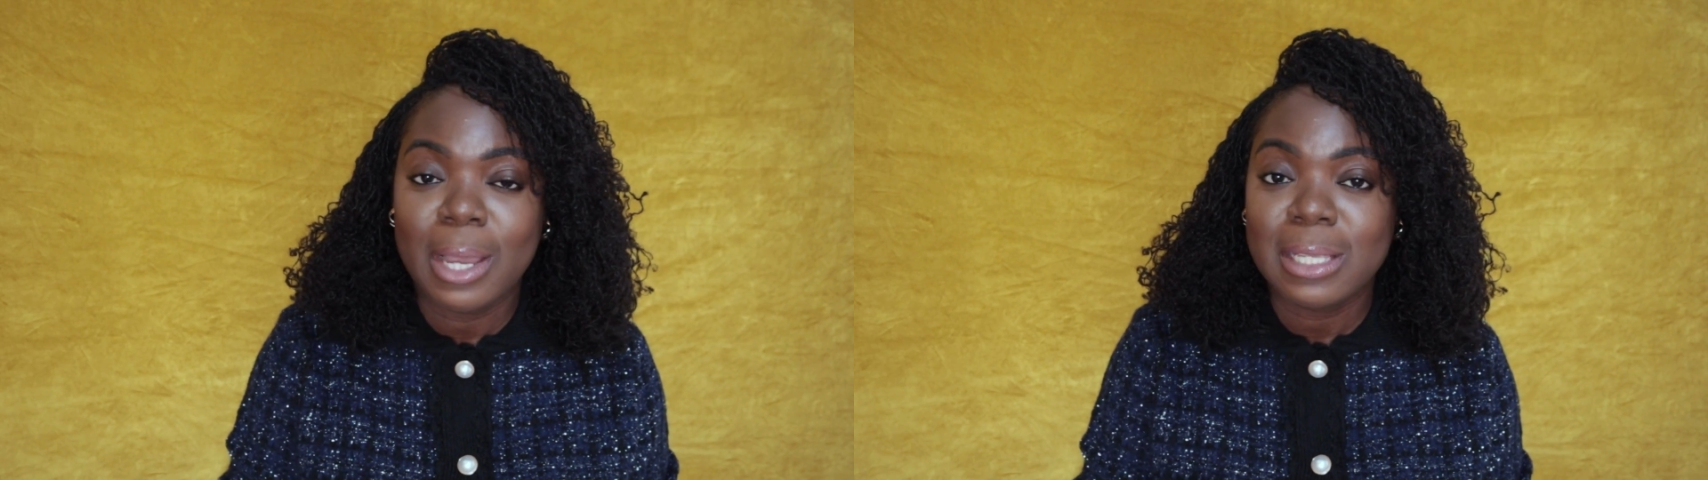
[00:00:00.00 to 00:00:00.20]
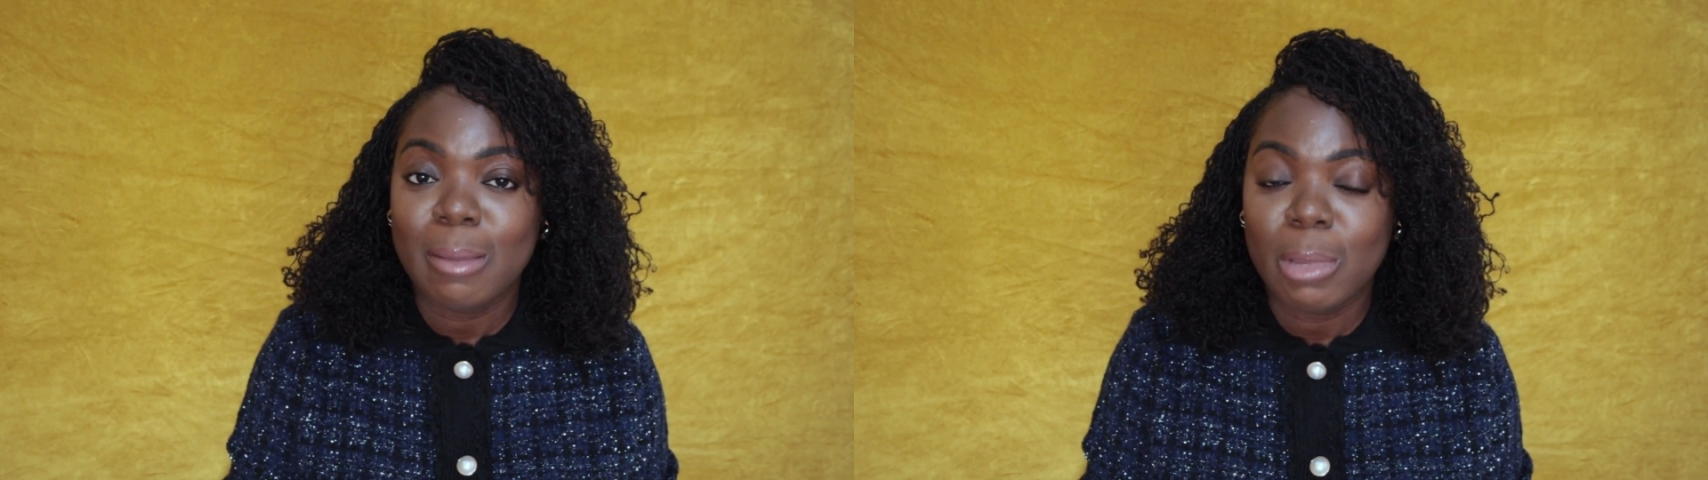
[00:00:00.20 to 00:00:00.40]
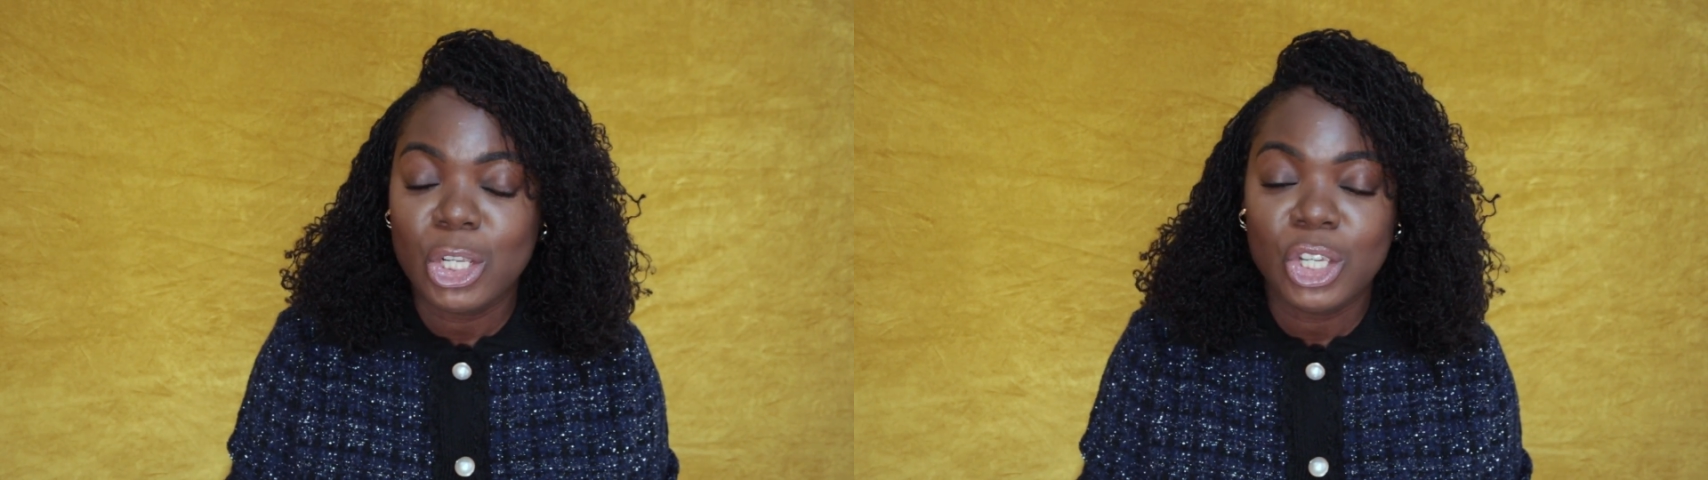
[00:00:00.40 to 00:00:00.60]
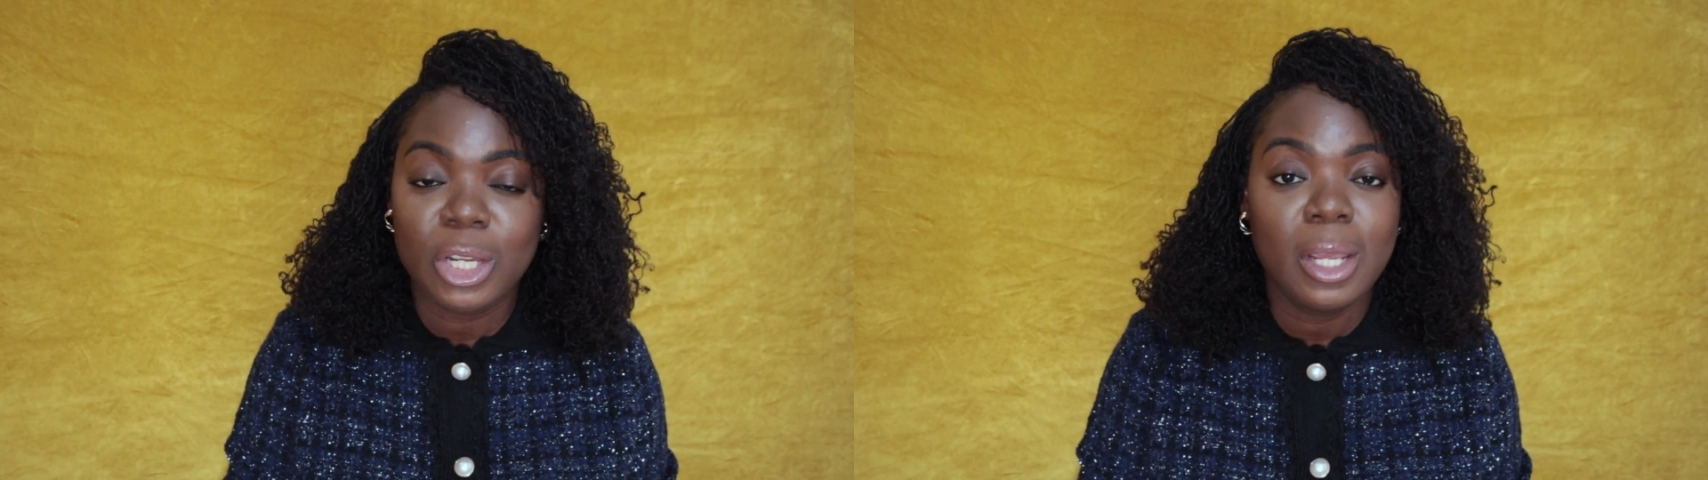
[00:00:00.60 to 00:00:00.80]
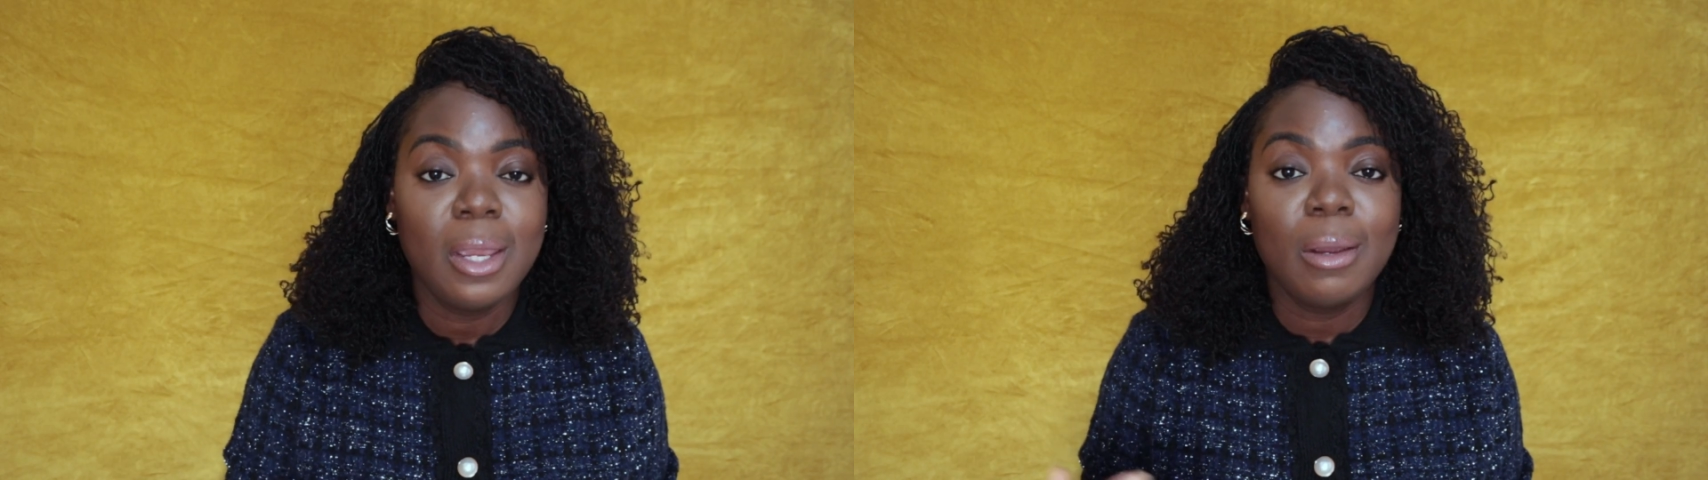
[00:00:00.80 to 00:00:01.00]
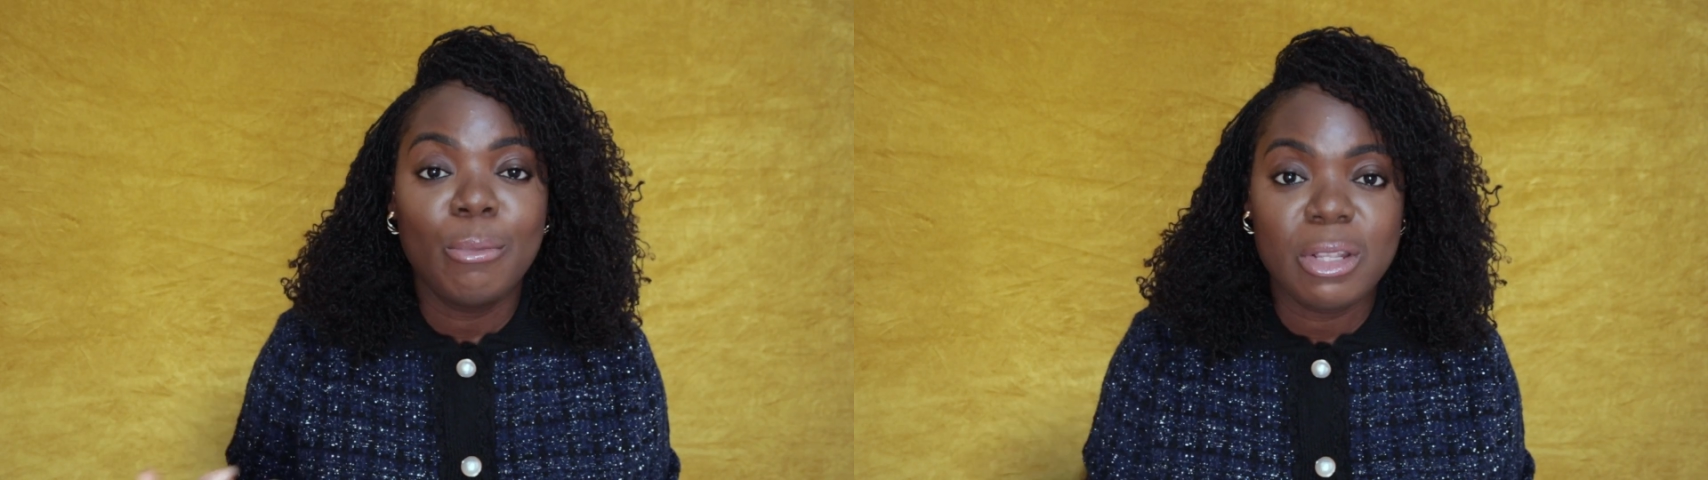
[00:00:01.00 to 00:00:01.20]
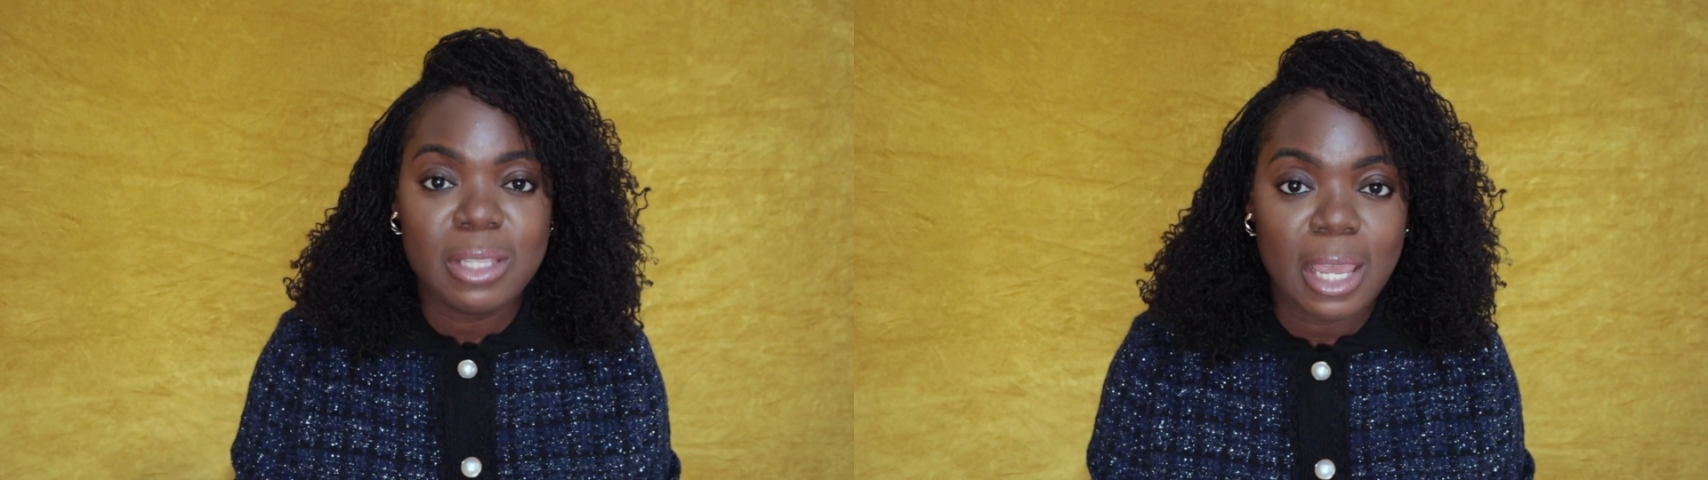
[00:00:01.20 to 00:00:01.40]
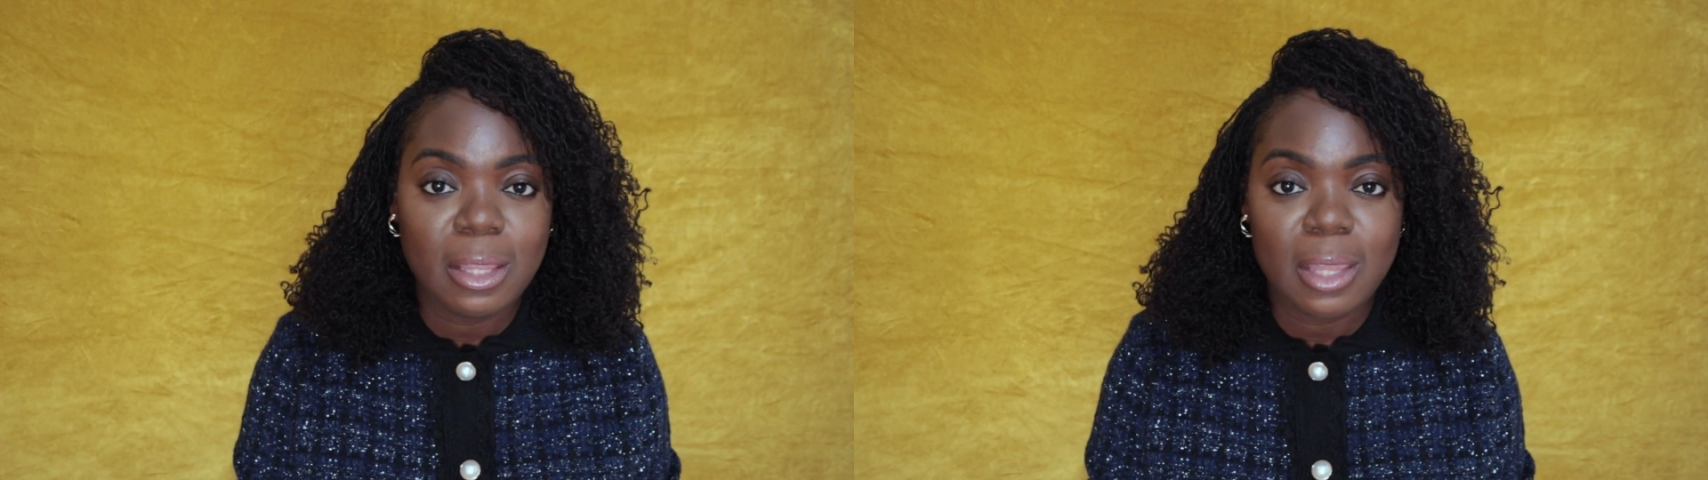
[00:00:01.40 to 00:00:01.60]
as I mentioned,
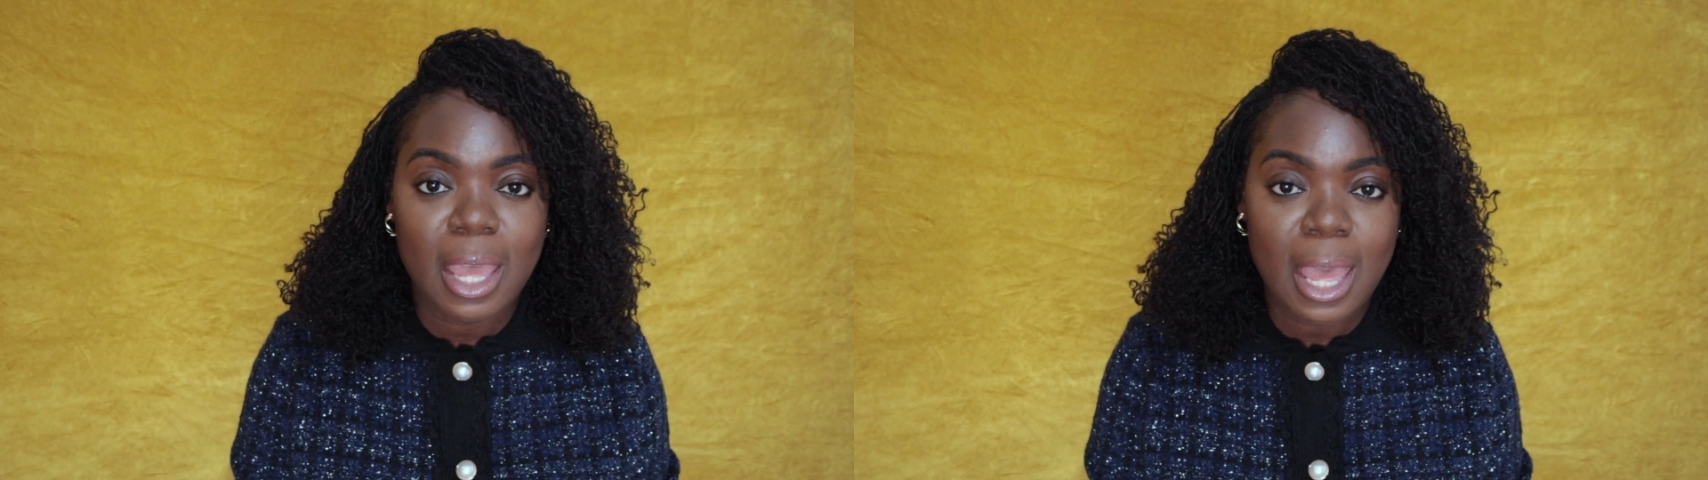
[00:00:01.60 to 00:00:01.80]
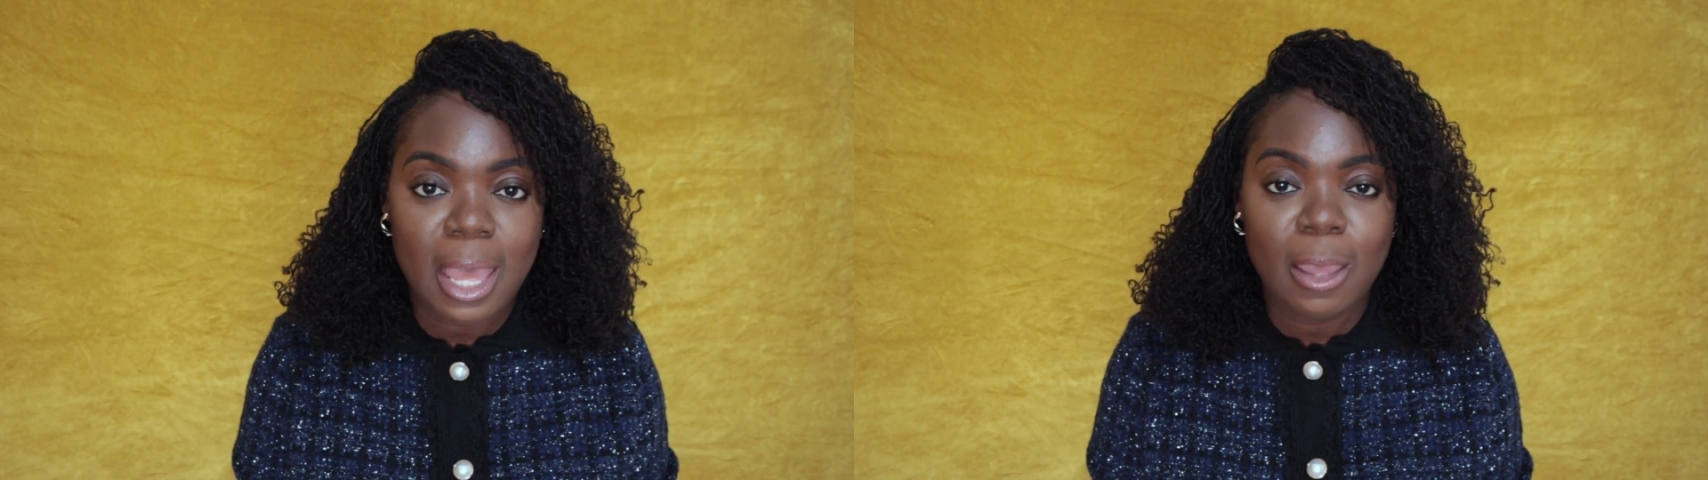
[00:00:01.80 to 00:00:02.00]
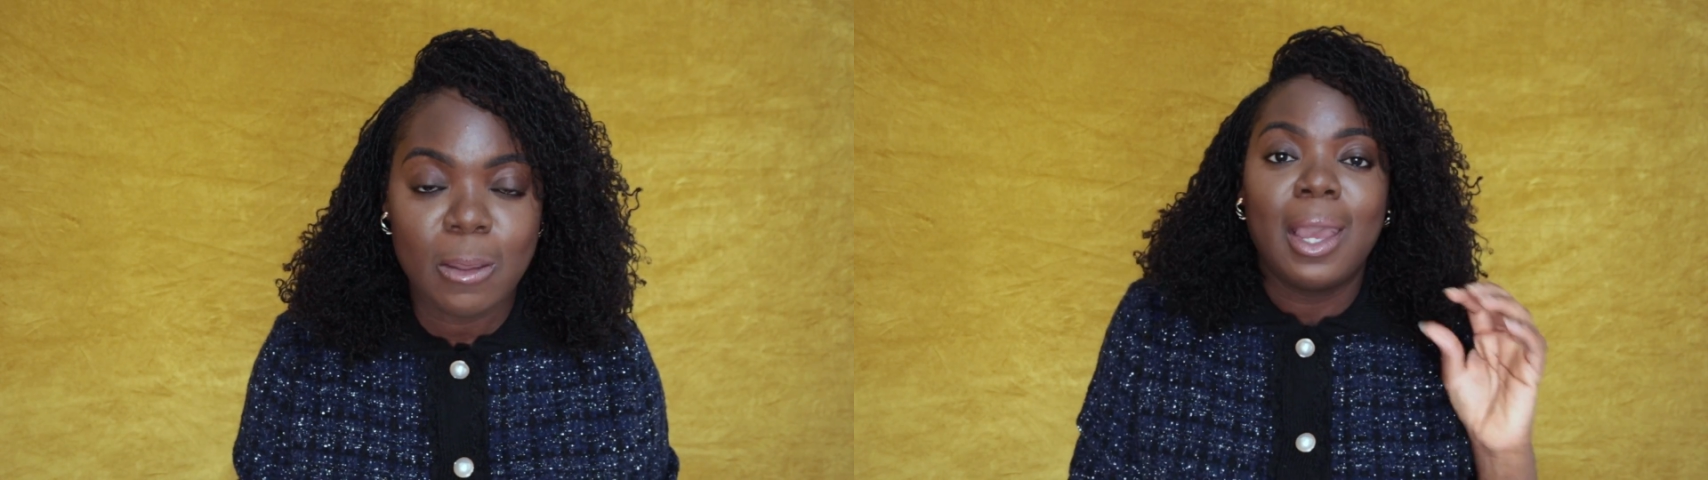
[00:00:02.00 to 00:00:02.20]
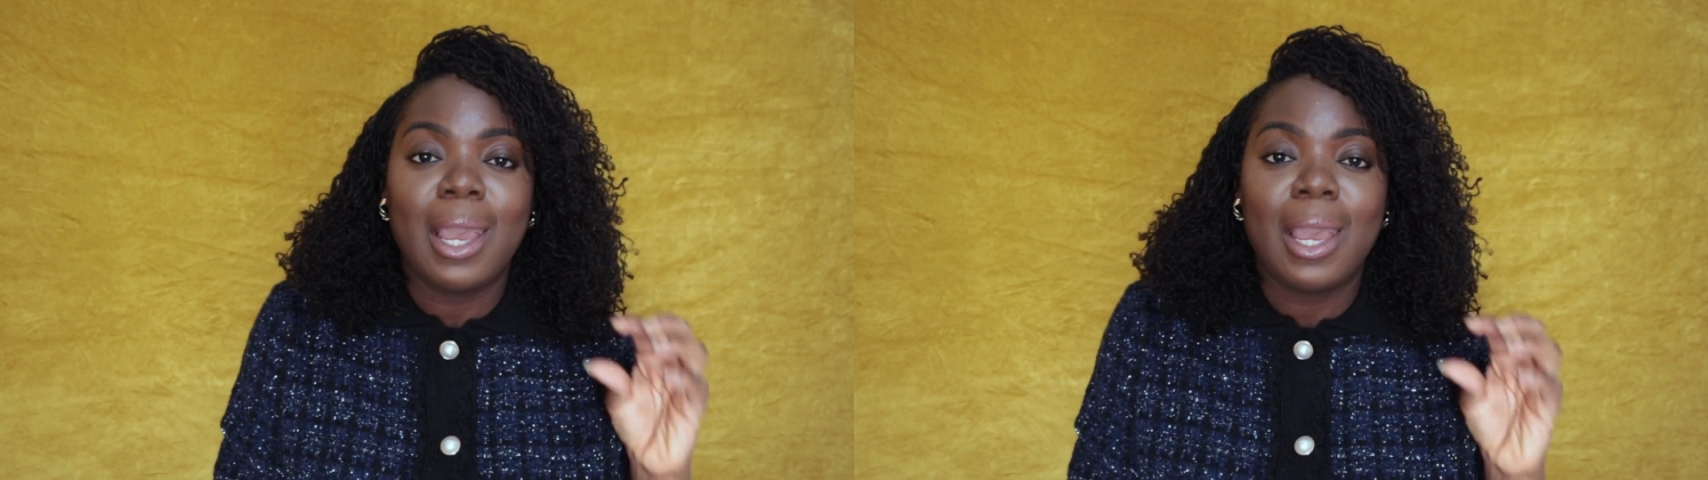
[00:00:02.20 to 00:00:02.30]
protect their hair.